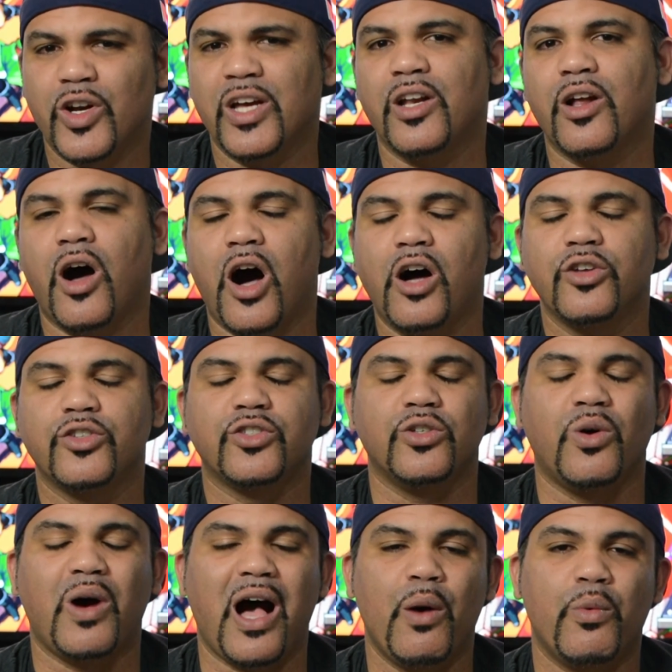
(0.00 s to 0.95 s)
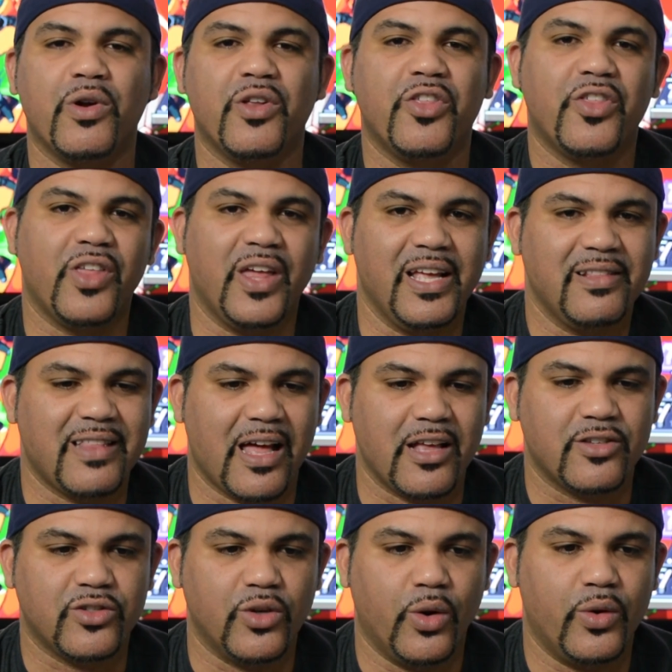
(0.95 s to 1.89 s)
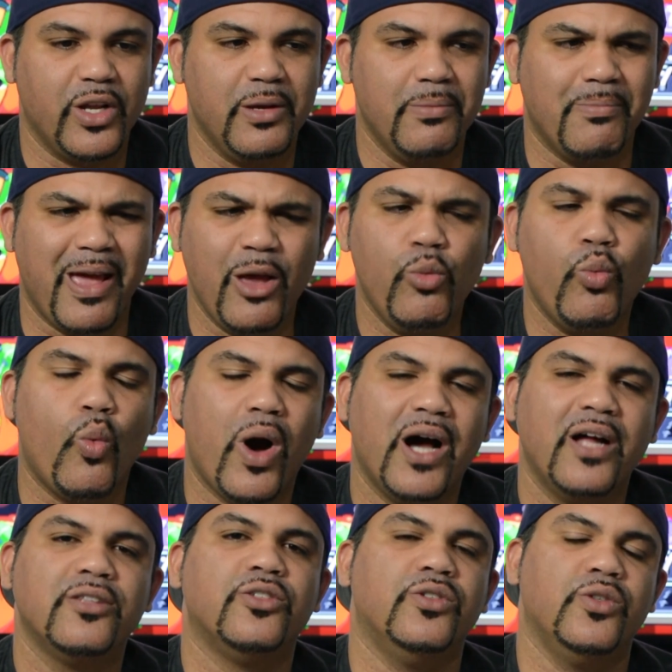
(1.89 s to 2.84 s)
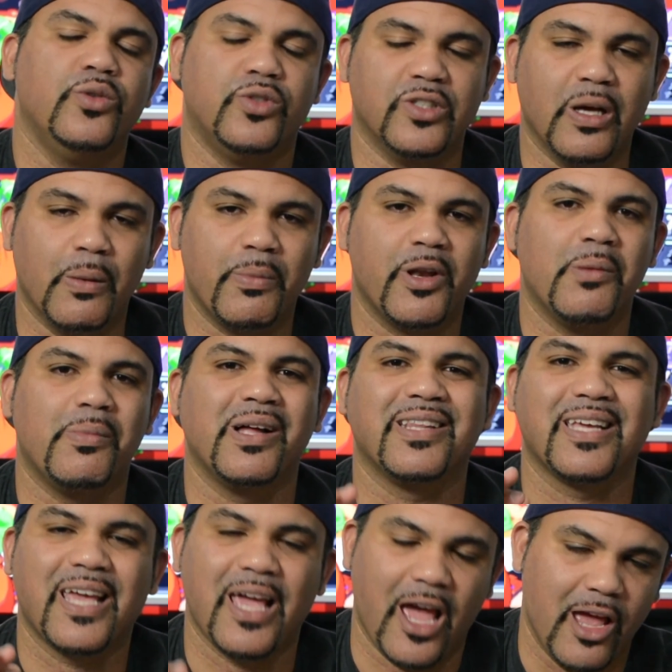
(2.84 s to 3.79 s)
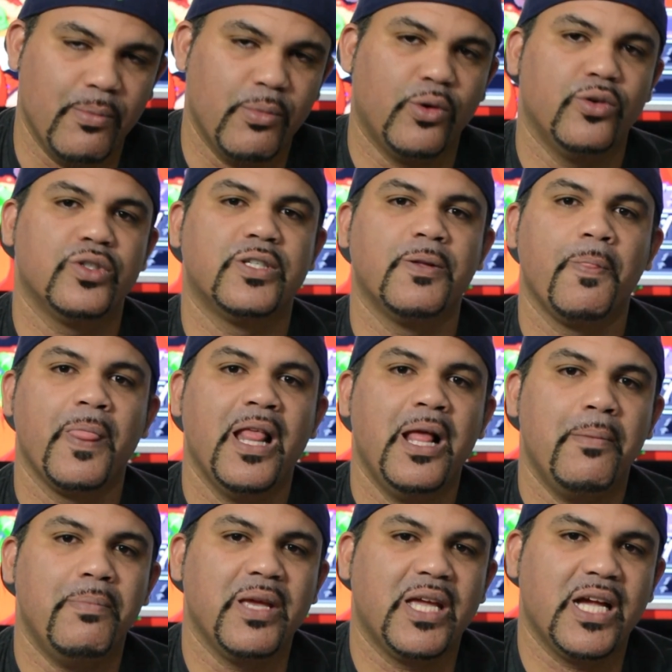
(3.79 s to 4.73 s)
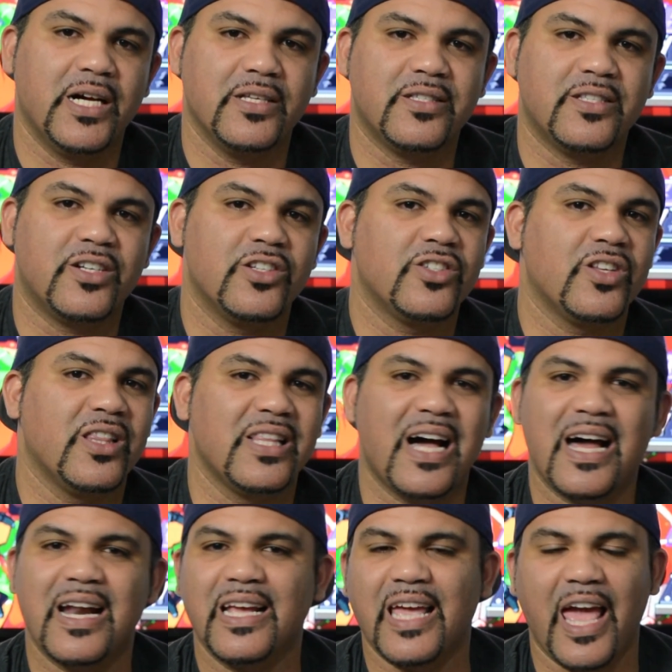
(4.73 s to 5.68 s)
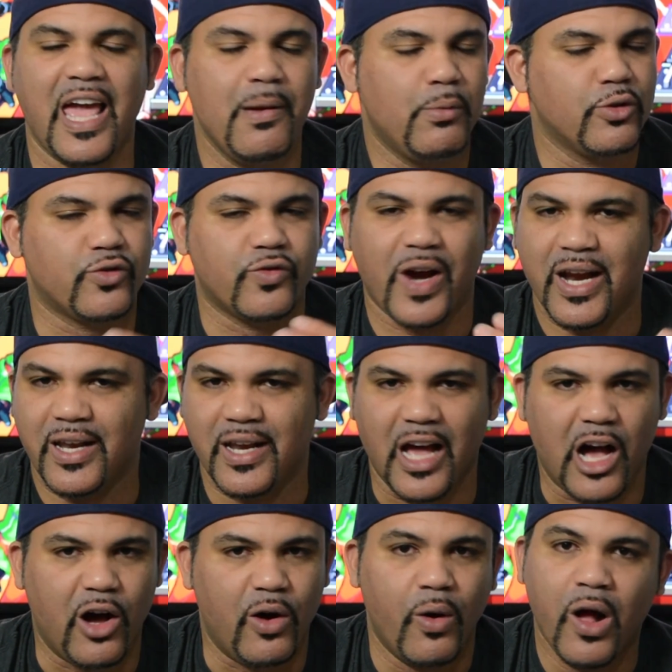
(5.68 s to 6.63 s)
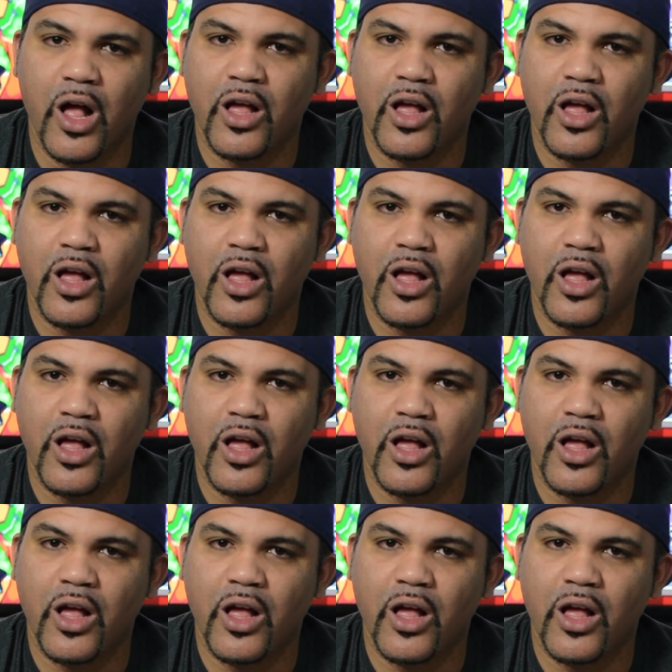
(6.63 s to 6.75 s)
And also, I would think that Sony may want to do something about the cables, because there's a lot of cables right now